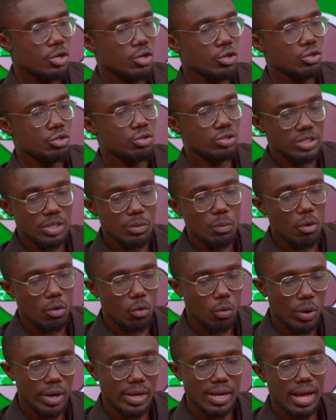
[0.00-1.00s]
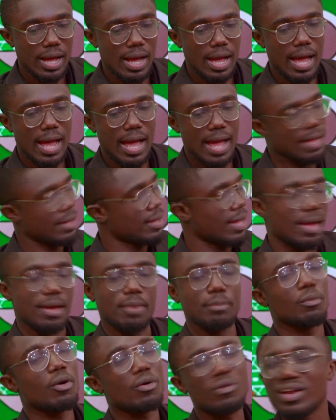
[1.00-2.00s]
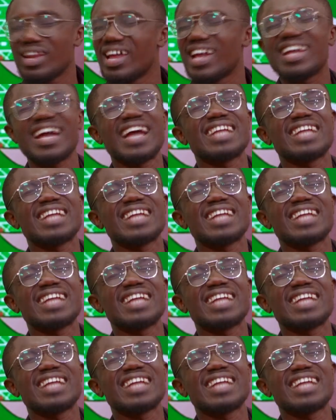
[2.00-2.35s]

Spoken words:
You see Mokwena, and Mokwena,